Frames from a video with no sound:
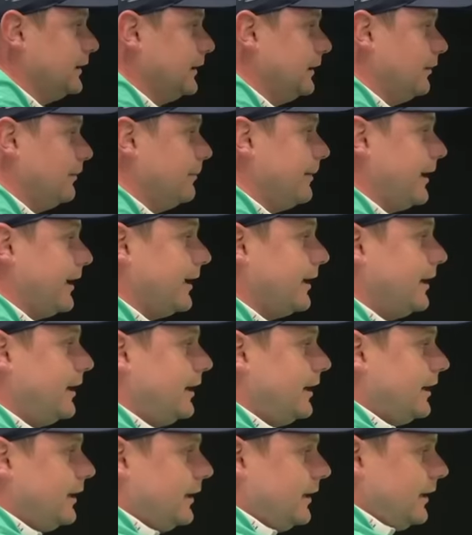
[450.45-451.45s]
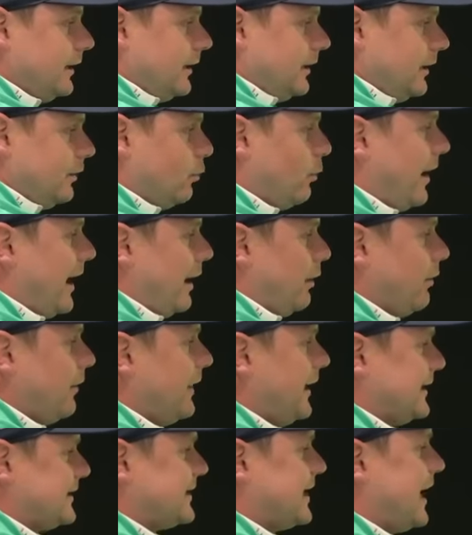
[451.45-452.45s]
little bit, Wow,
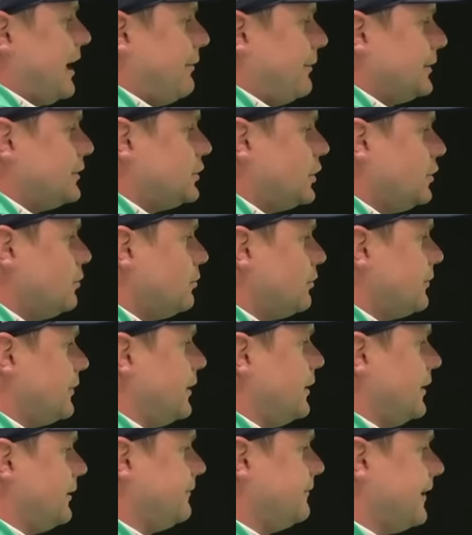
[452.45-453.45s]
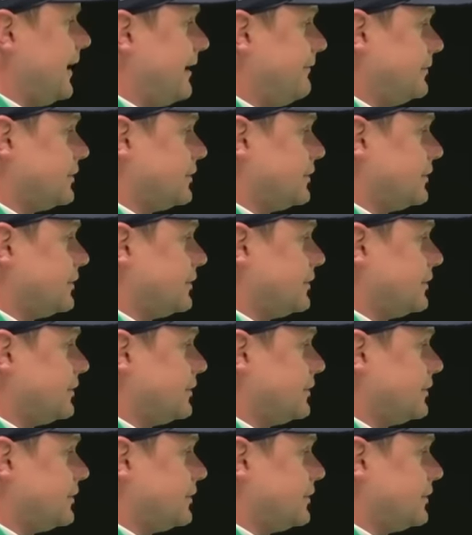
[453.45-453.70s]
that's carried 235.